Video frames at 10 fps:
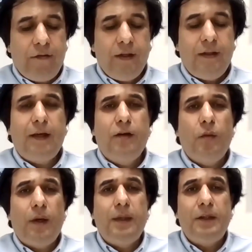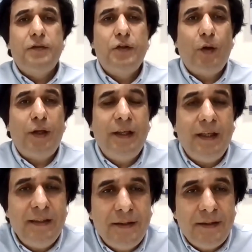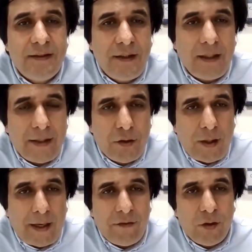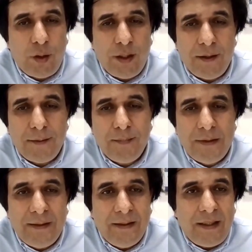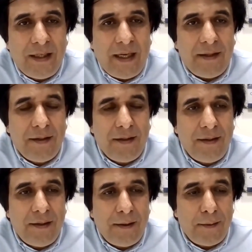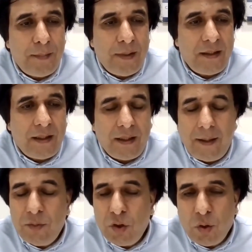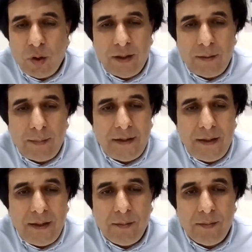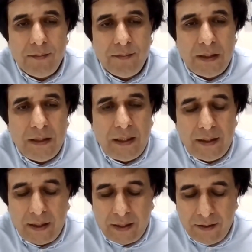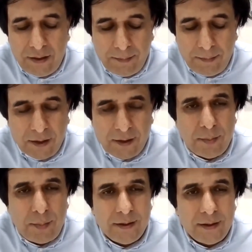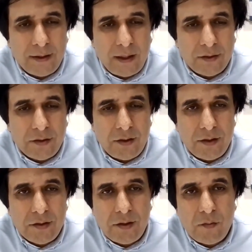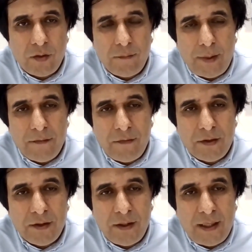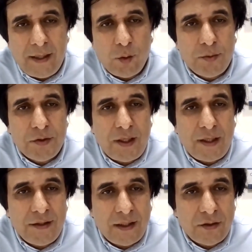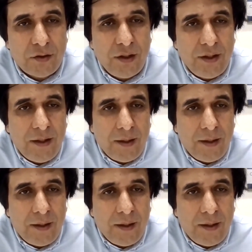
you, Jeffrey. Thank you very much for joining us. Delight to have you here. And, uh, and, and I'm sure that my team uh, and, and the participants in the larger industry would have benefited. I hope to stay in touch.